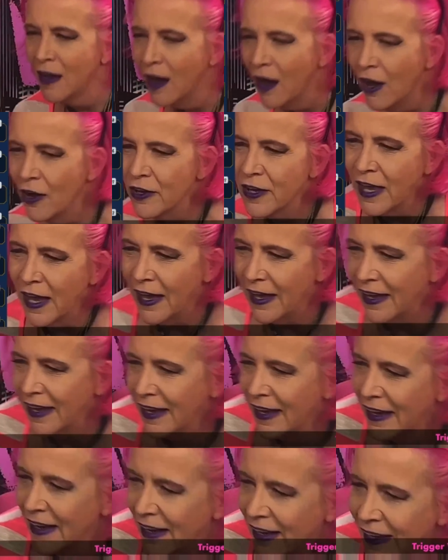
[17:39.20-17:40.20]
Okay.
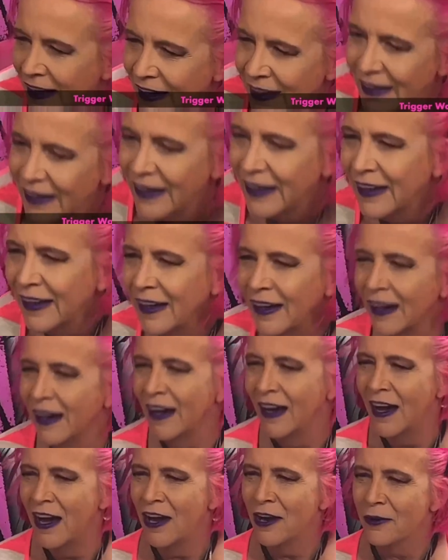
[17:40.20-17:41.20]

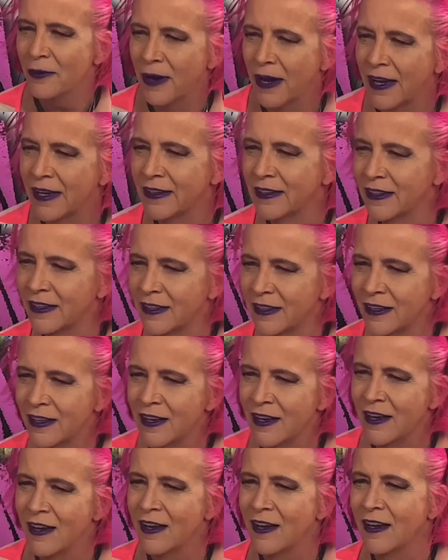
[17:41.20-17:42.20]
All right.
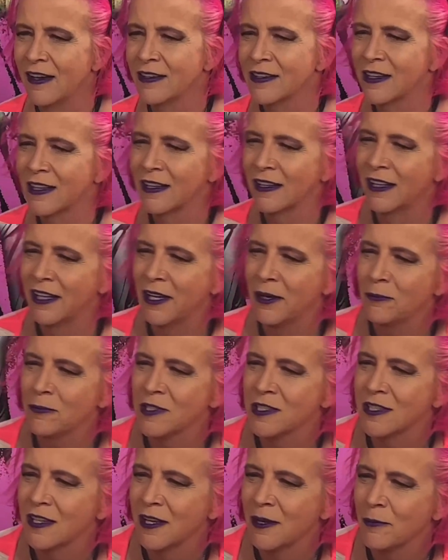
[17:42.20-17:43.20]
Clam
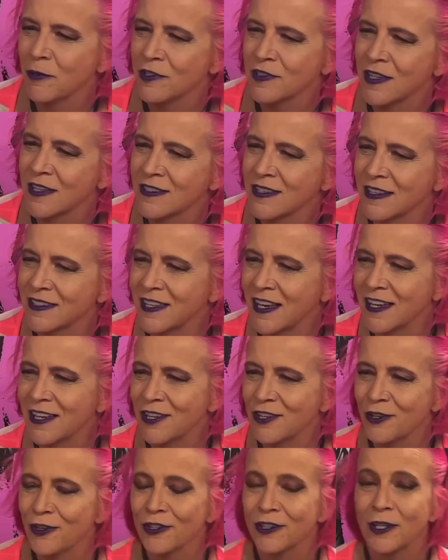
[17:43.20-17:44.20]
Slammer says, I take
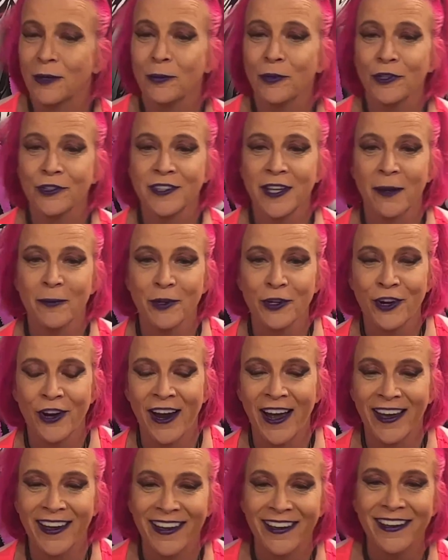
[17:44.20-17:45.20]
it you're a liberal
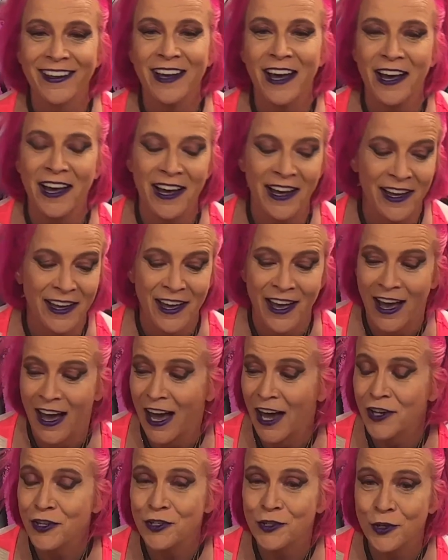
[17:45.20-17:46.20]
Democrat.
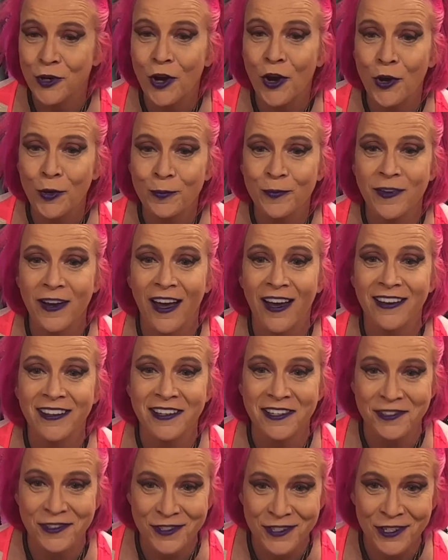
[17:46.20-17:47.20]
I sure hope not,
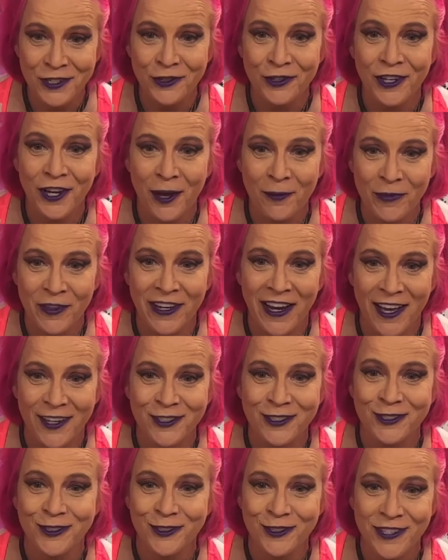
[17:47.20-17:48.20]
considering I'm the
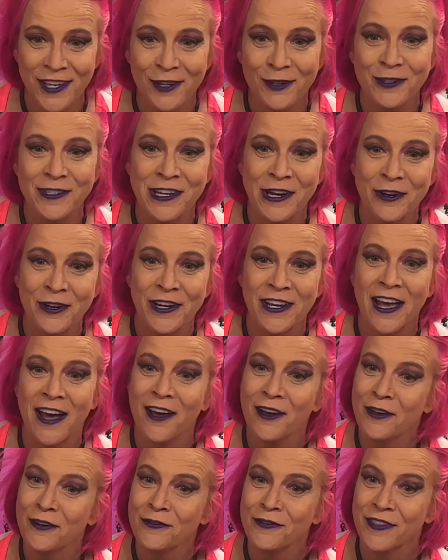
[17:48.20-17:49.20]
National Secretary
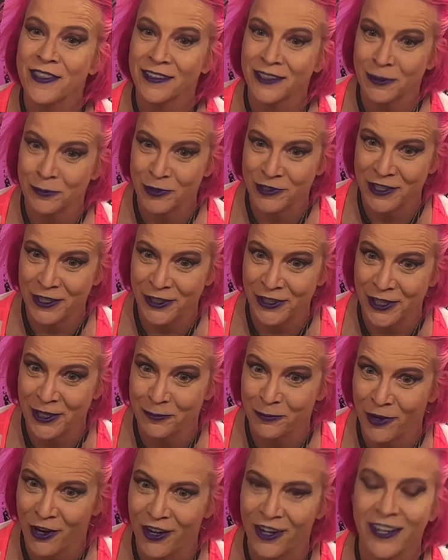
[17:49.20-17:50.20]
of the Libertarian
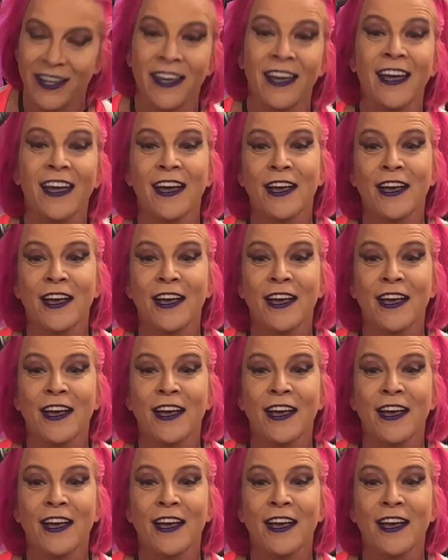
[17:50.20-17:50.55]
Party.